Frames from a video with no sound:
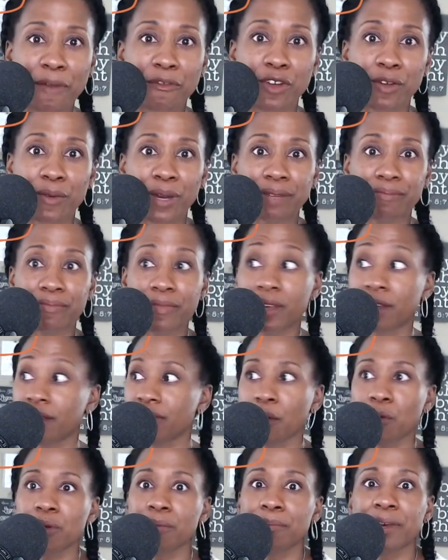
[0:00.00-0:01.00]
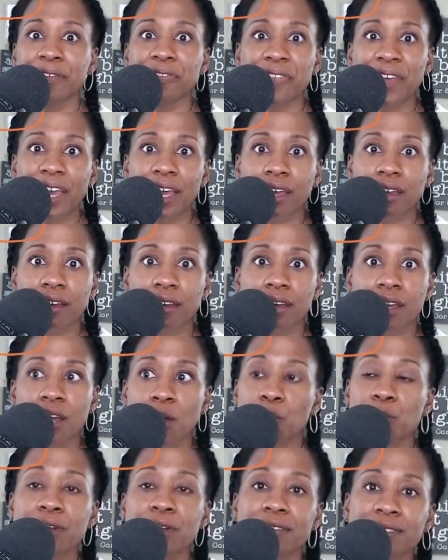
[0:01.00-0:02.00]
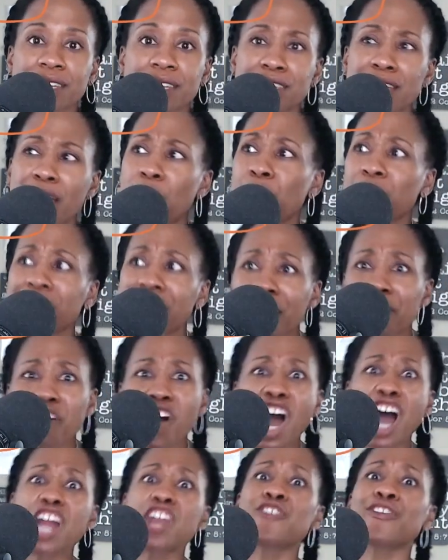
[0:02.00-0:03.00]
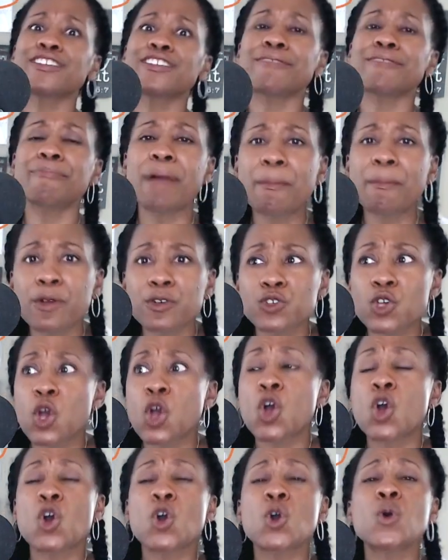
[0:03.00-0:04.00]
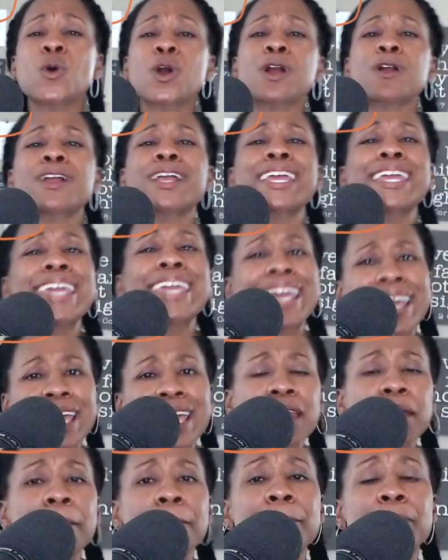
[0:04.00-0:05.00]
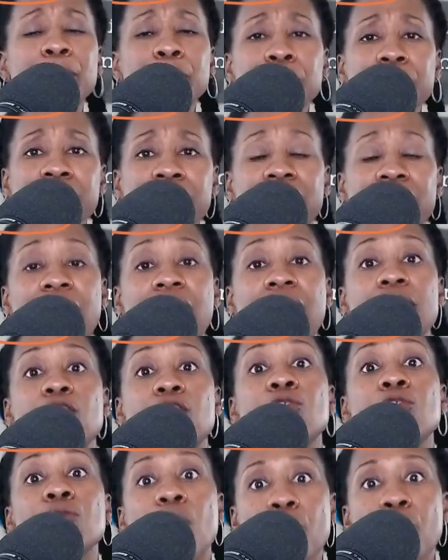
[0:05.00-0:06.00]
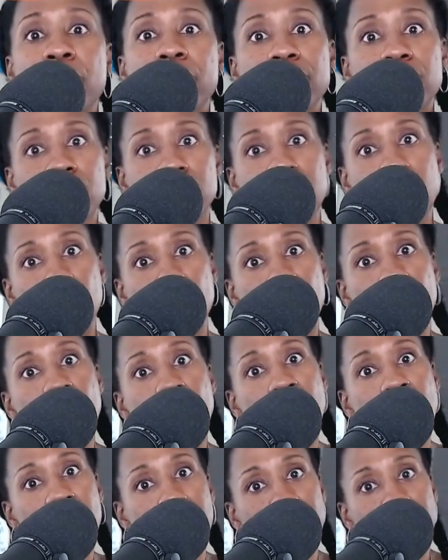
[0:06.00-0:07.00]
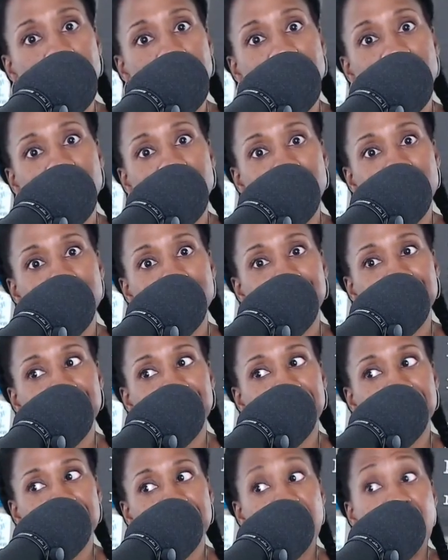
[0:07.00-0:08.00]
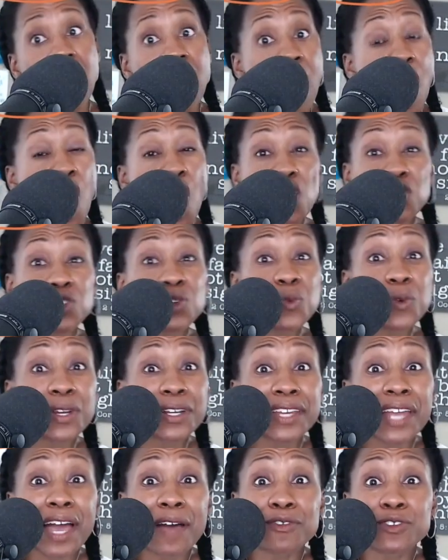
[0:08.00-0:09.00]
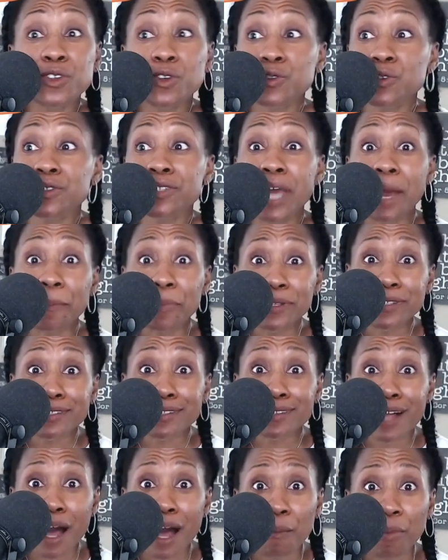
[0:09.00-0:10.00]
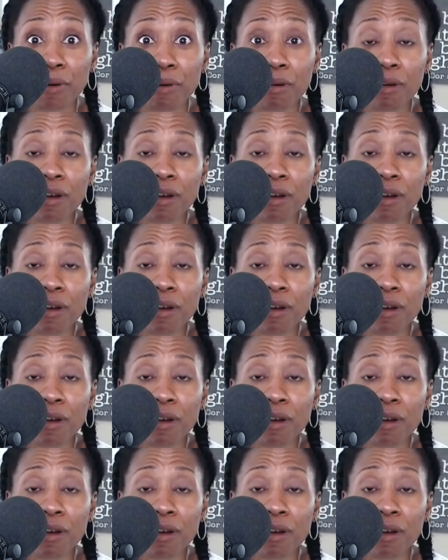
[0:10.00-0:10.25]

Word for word: everyone. That wouldn't be a thing wouldn't exist. I wouldn't have hundreds of members who are kicking booty and growing their network marketing businesses. Also, wouldn't have Social Templates Club.